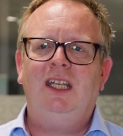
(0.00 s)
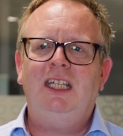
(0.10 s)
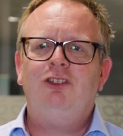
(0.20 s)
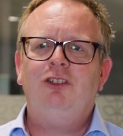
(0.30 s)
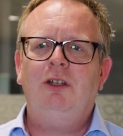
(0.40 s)

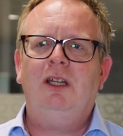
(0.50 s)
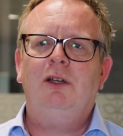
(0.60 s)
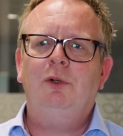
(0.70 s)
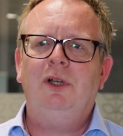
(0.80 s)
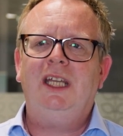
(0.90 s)
each unit
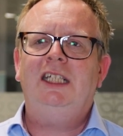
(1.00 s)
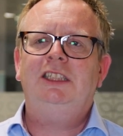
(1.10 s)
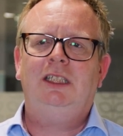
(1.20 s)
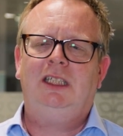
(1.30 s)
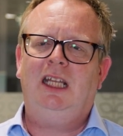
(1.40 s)
or
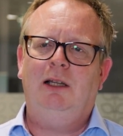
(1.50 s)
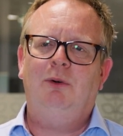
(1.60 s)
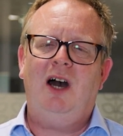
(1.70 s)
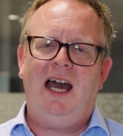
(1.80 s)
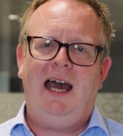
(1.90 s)
each
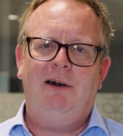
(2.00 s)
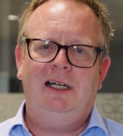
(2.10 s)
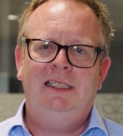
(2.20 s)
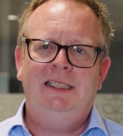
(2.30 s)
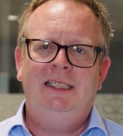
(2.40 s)
kilowatt hour.